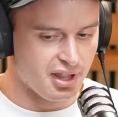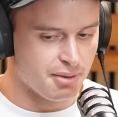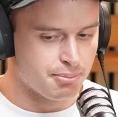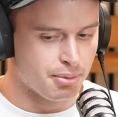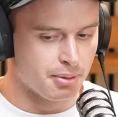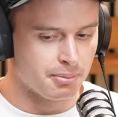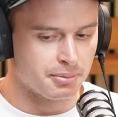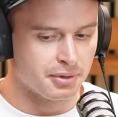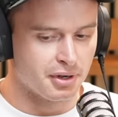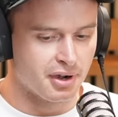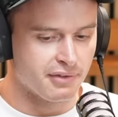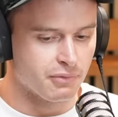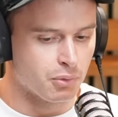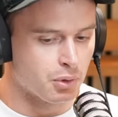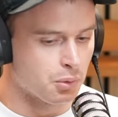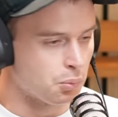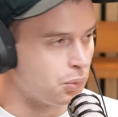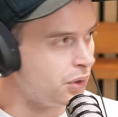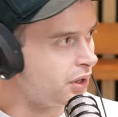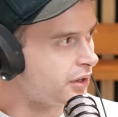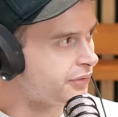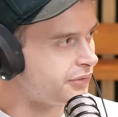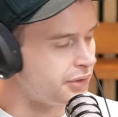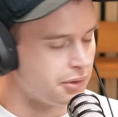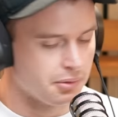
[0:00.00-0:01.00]
so they probably don't even want to
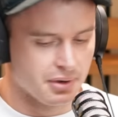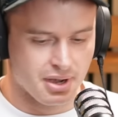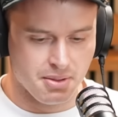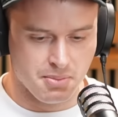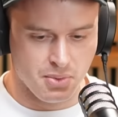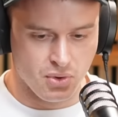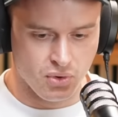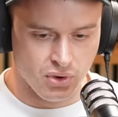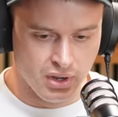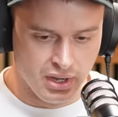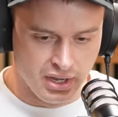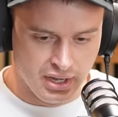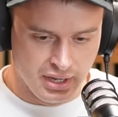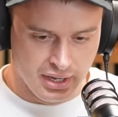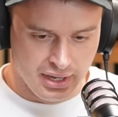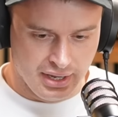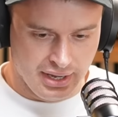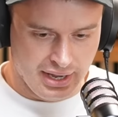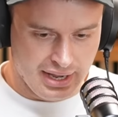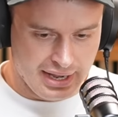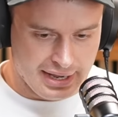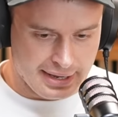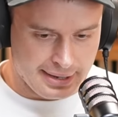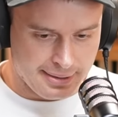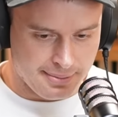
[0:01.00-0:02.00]
work for you anymore.
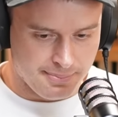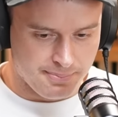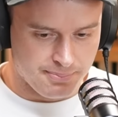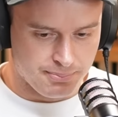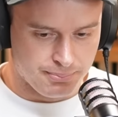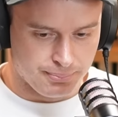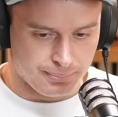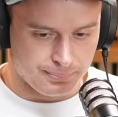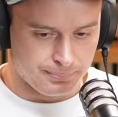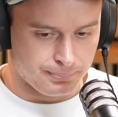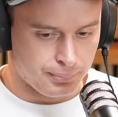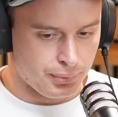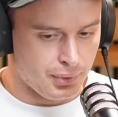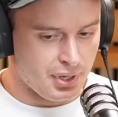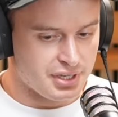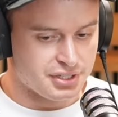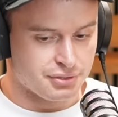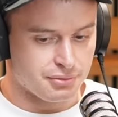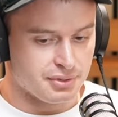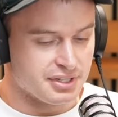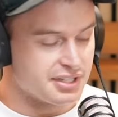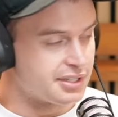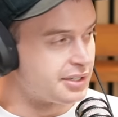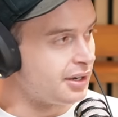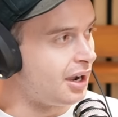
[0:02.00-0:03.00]
Um,
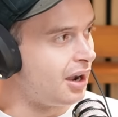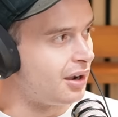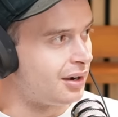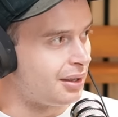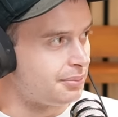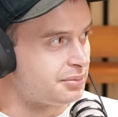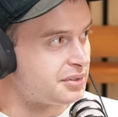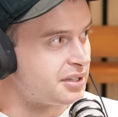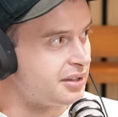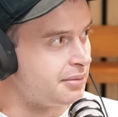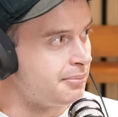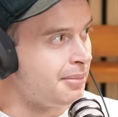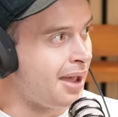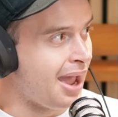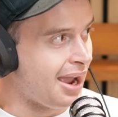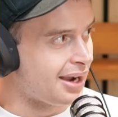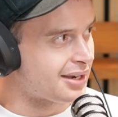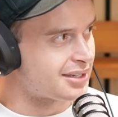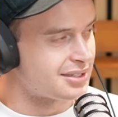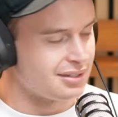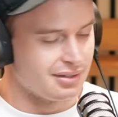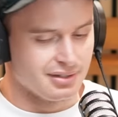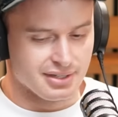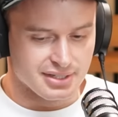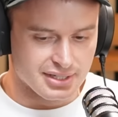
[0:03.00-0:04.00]
pressure is dialed up to the
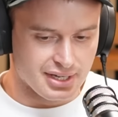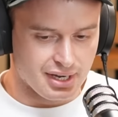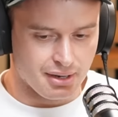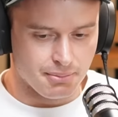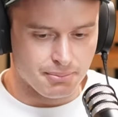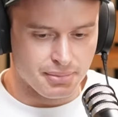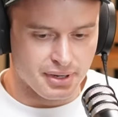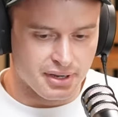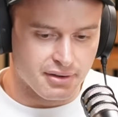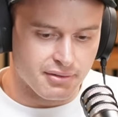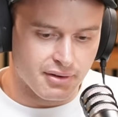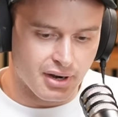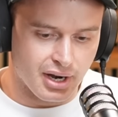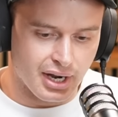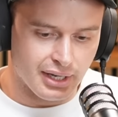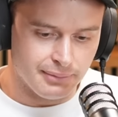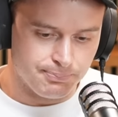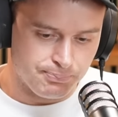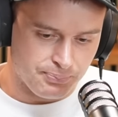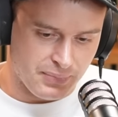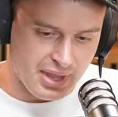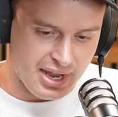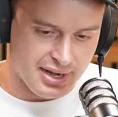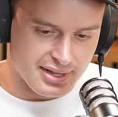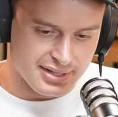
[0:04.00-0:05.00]
max on this company,
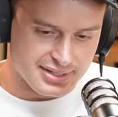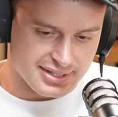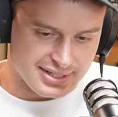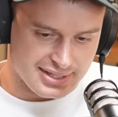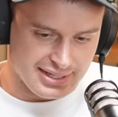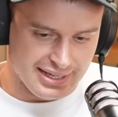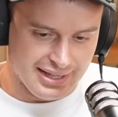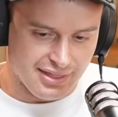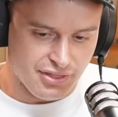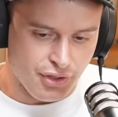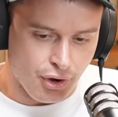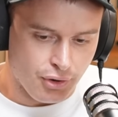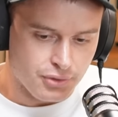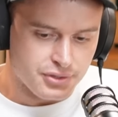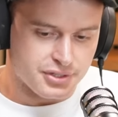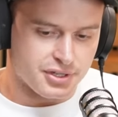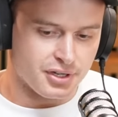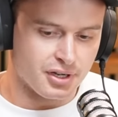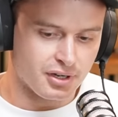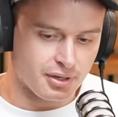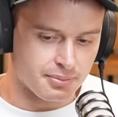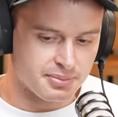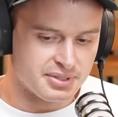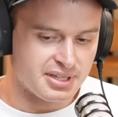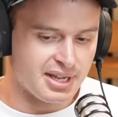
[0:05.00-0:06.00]
right? And it's in those
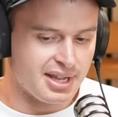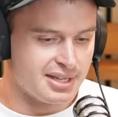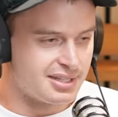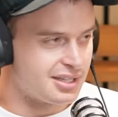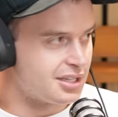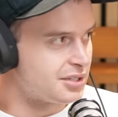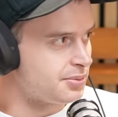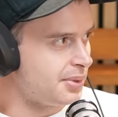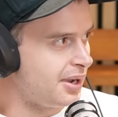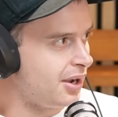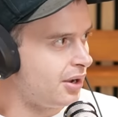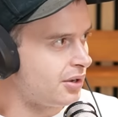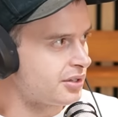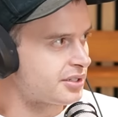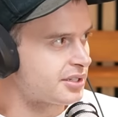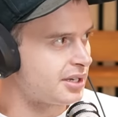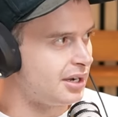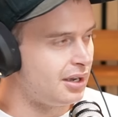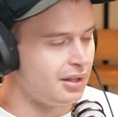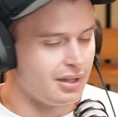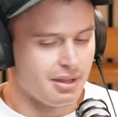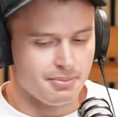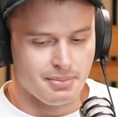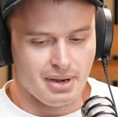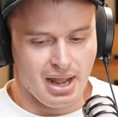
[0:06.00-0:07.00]
circumstances where
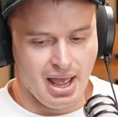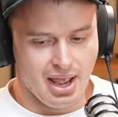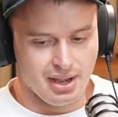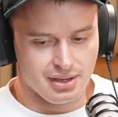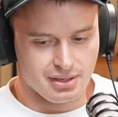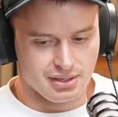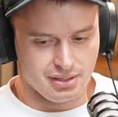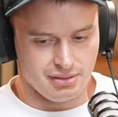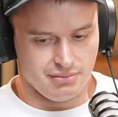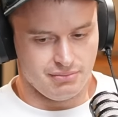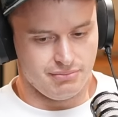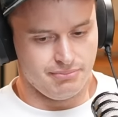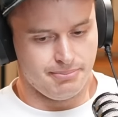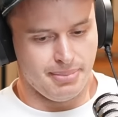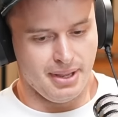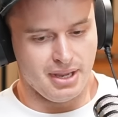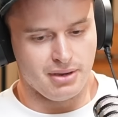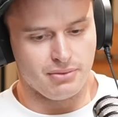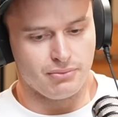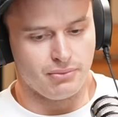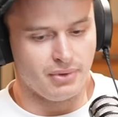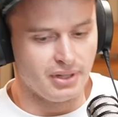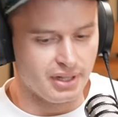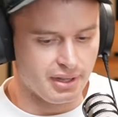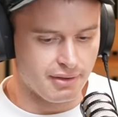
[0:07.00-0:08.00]
hostile M and A can
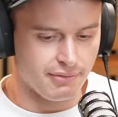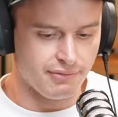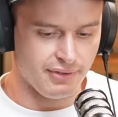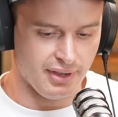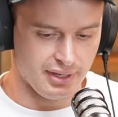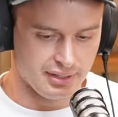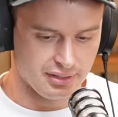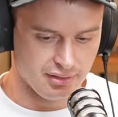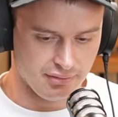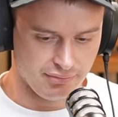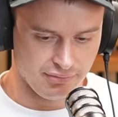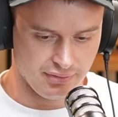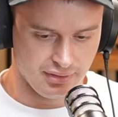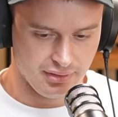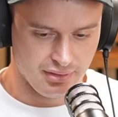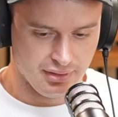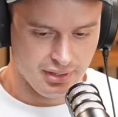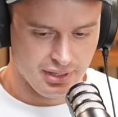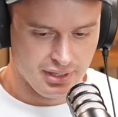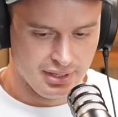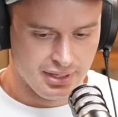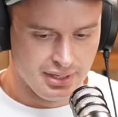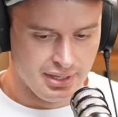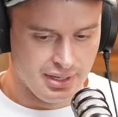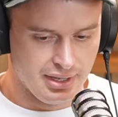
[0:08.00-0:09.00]
be really effective. And,
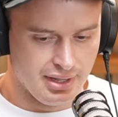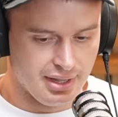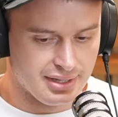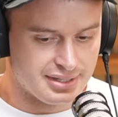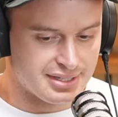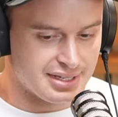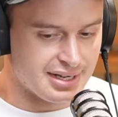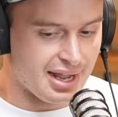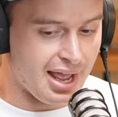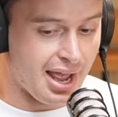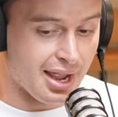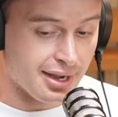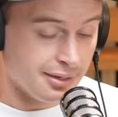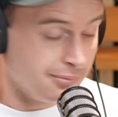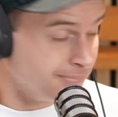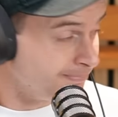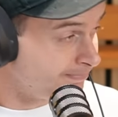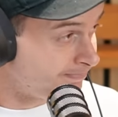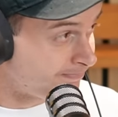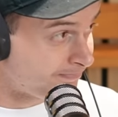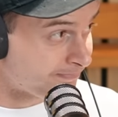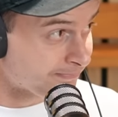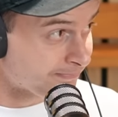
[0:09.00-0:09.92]
and then today,